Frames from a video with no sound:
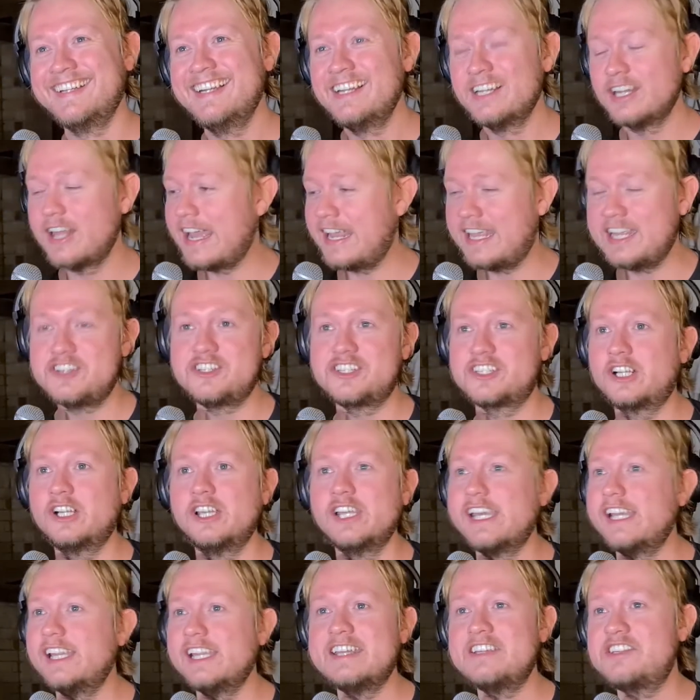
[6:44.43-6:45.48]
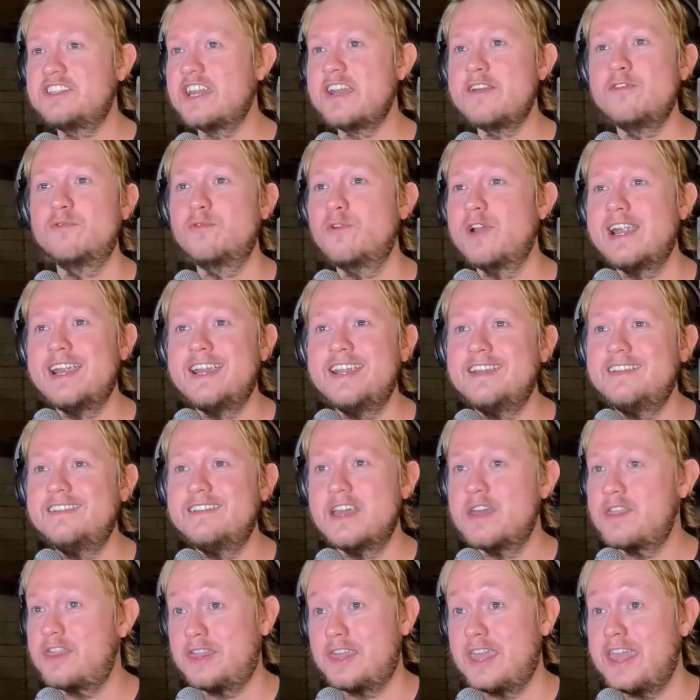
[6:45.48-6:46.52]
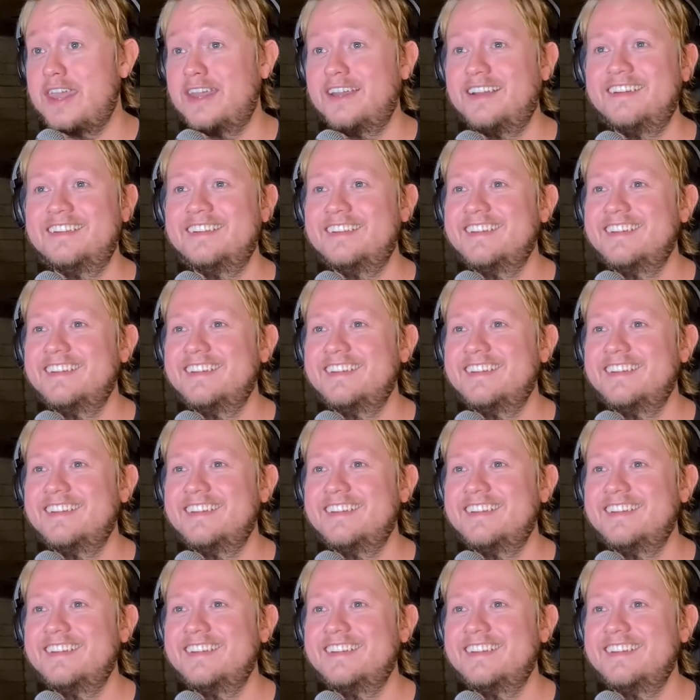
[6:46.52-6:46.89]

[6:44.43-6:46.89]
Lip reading: Like, he just clearly didn't read a thing.